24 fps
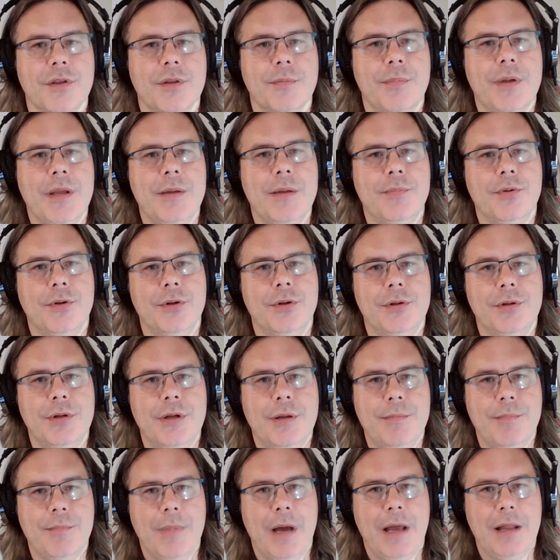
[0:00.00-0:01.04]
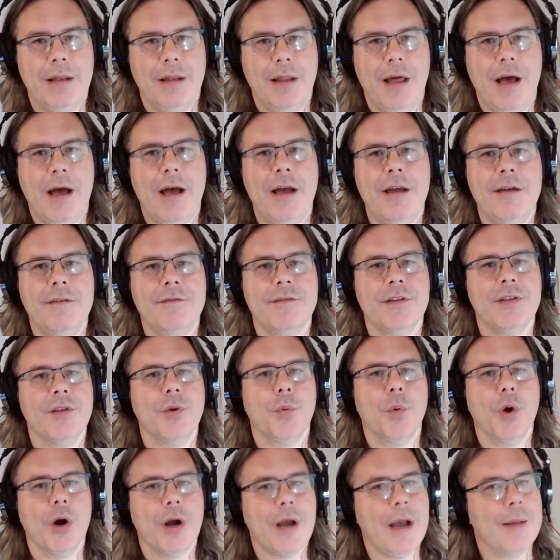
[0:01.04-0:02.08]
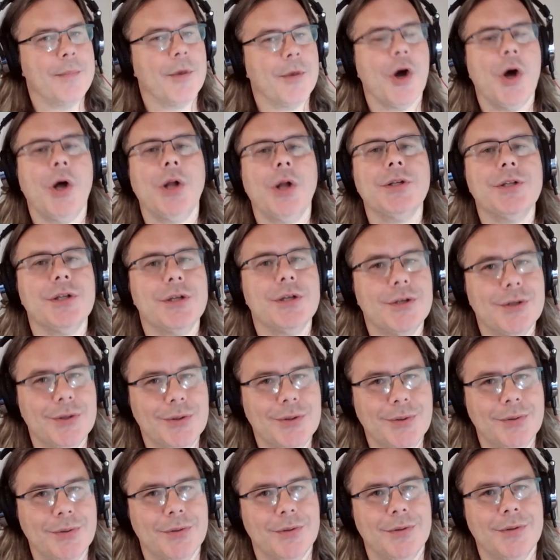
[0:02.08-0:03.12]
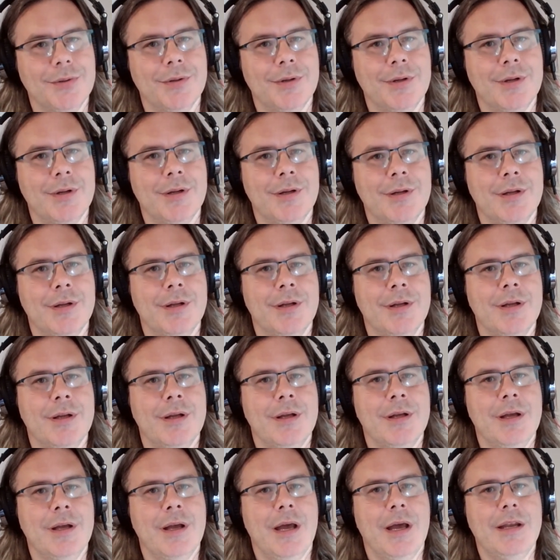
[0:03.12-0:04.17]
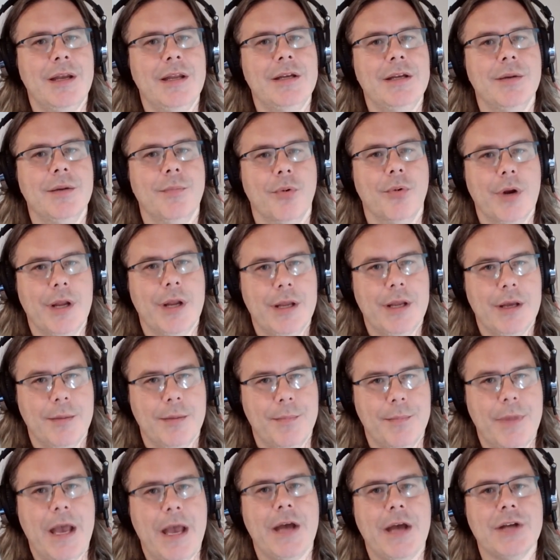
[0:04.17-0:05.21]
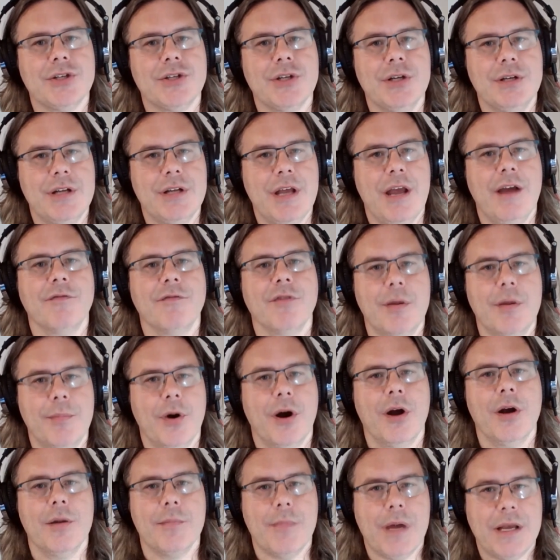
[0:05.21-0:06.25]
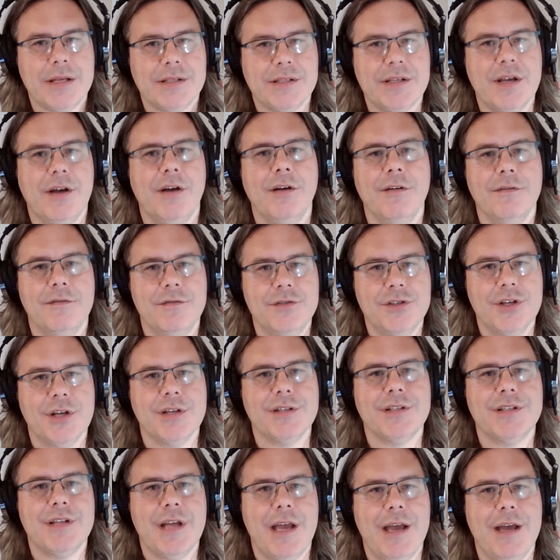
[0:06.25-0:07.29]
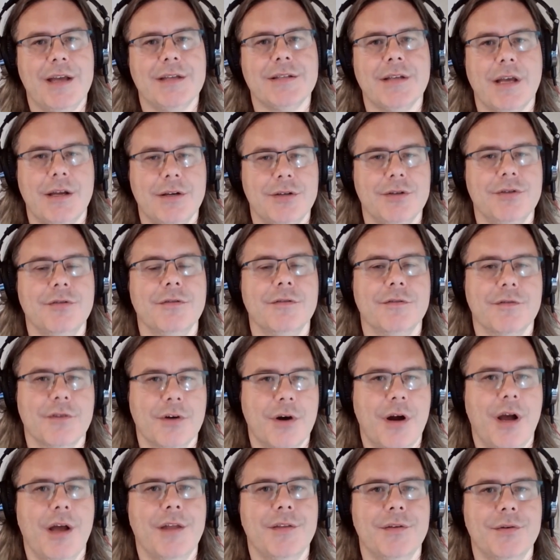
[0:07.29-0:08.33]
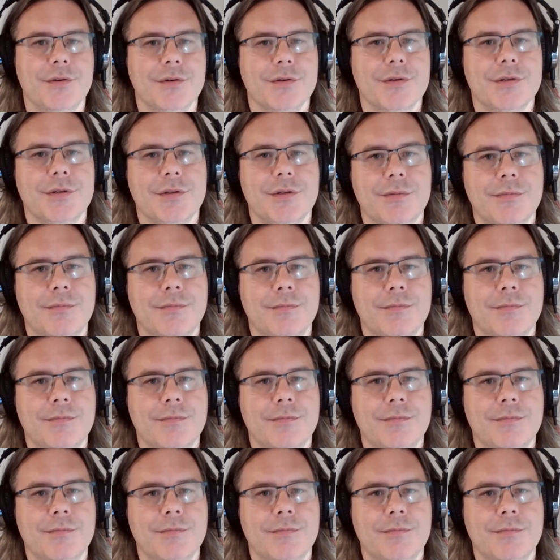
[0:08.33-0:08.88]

the people in my life and the work I'm called to do, I need to bring compassion to every part of myself, just as I do for others.